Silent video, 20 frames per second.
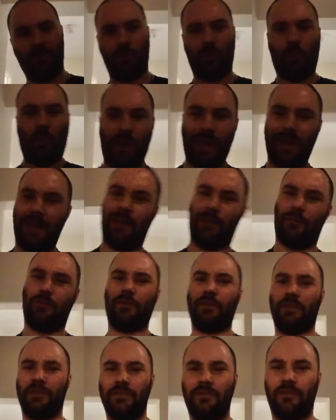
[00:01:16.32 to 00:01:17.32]
been waiting
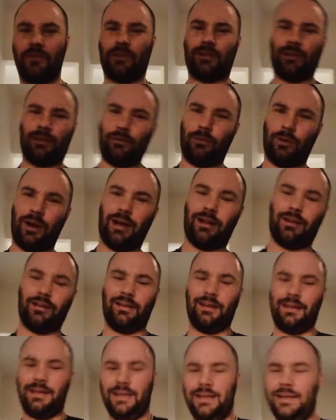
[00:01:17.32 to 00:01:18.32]
for this for a little
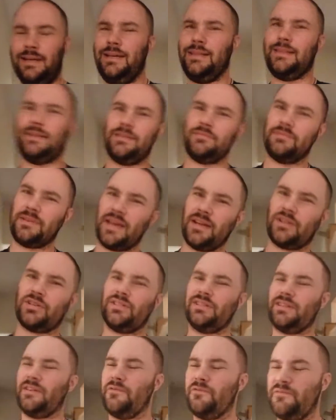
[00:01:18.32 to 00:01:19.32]
while. This was
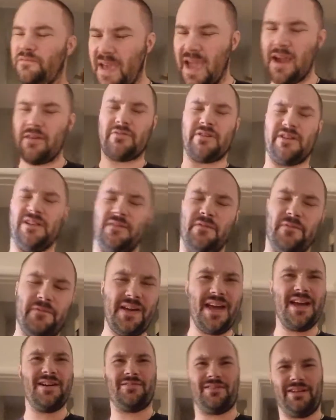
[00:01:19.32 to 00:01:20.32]
actually a very,
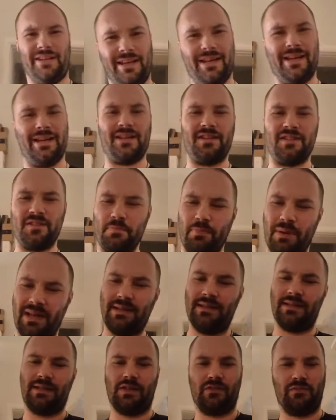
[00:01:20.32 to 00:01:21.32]
very
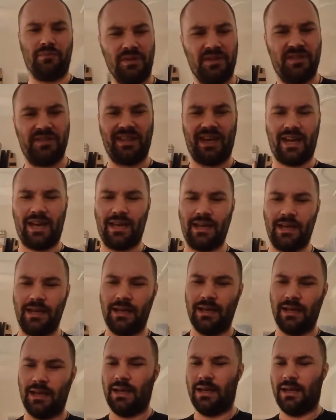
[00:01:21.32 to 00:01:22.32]
expensive mistake.